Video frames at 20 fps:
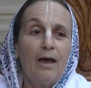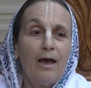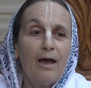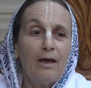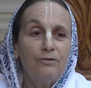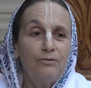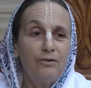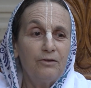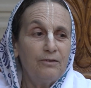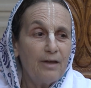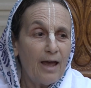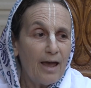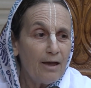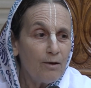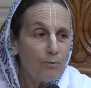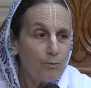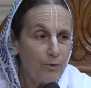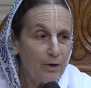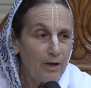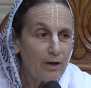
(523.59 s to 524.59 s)
and
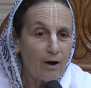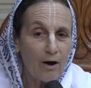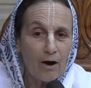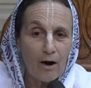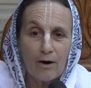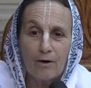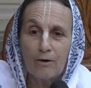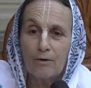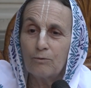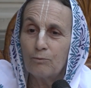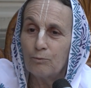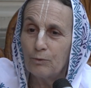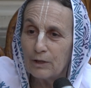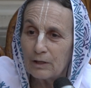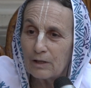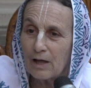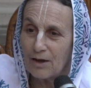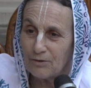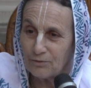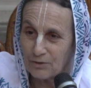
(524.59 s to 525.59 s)
today we are
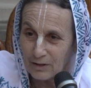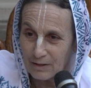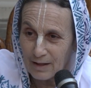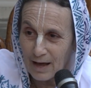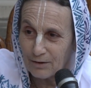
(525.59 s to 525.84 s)
realizing